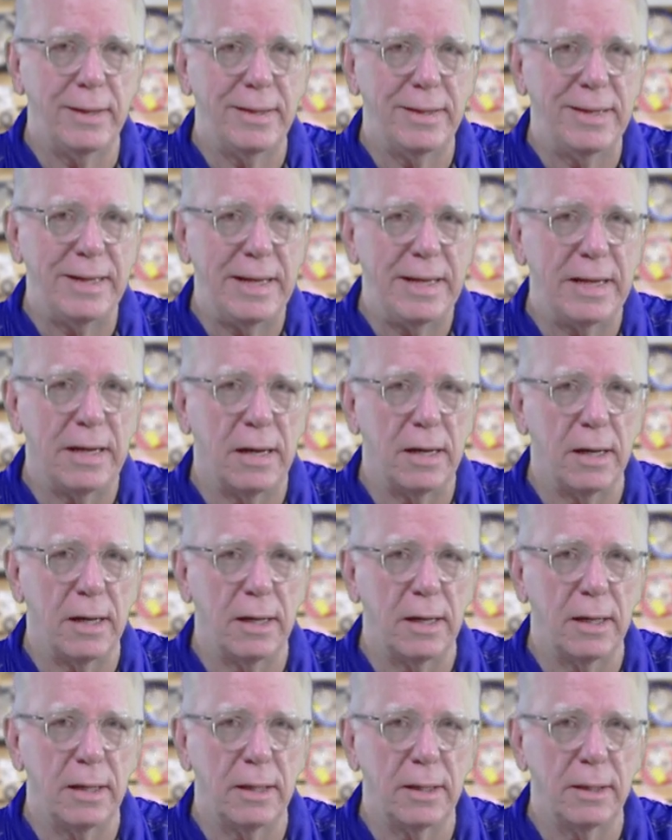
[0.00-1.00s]

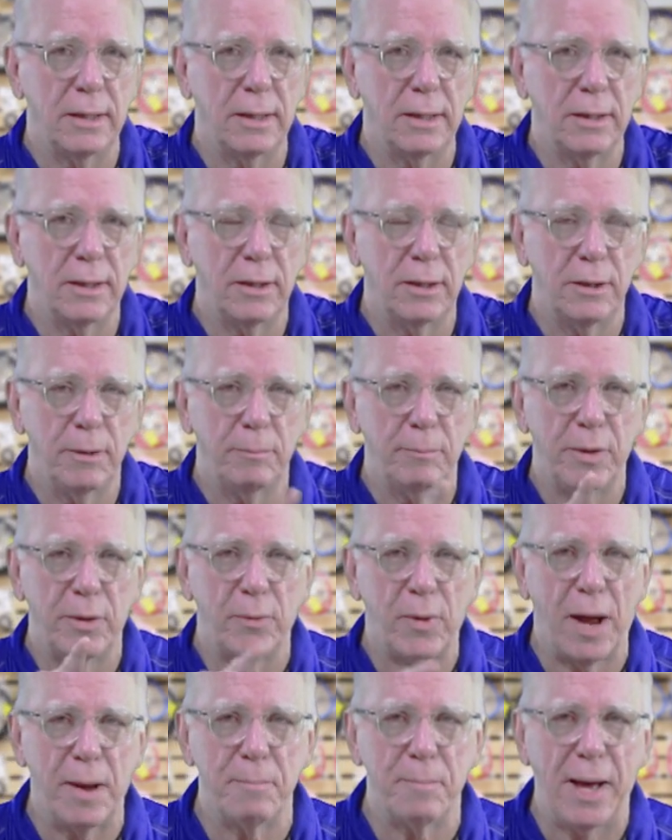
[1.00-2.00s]
Neon. Be
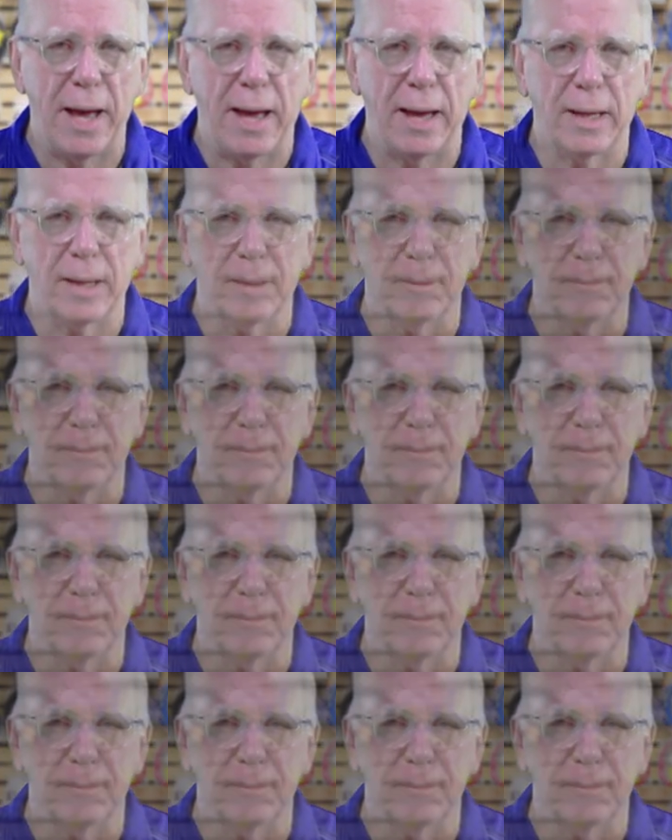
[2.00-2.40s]
right back.